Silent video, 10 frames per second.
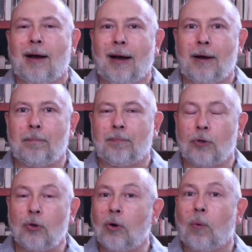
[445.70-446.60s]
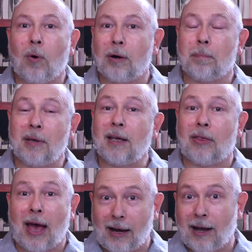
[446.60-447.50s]
um, you don't want to be
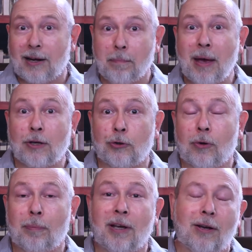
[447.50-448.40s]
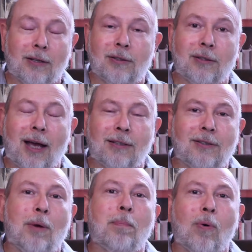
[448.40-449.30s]
that kind of measurer, because at
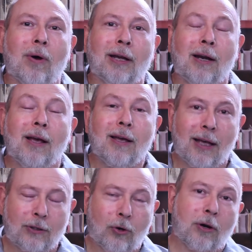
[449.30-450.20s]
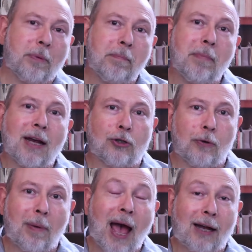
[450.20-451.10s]
some point it's going to be
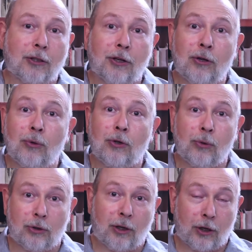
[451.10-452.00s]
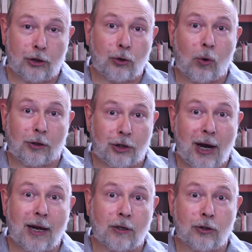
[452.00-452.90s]
measured back to you using a
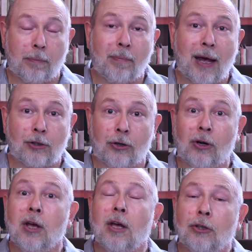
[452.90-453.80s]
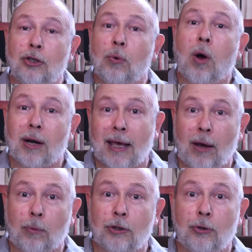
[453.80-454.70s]
shortchanged measure. Do you want to
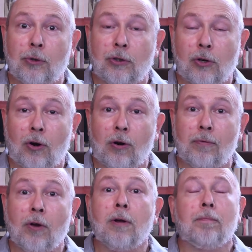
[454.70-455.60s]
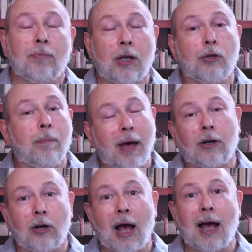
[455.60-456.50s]
get what you deserve? Then you
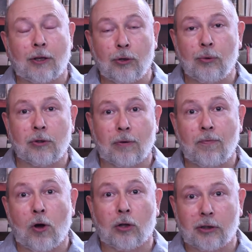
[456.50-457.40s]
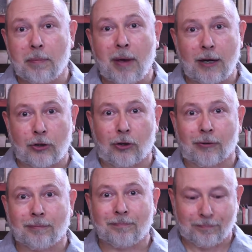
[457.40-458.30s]
better not use a faulty
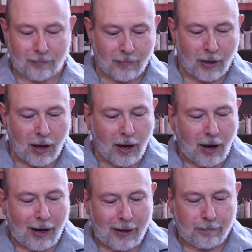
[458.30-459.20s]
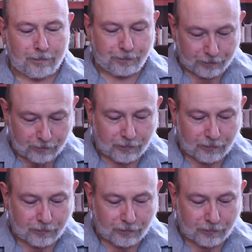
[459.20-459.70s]
measure. Um,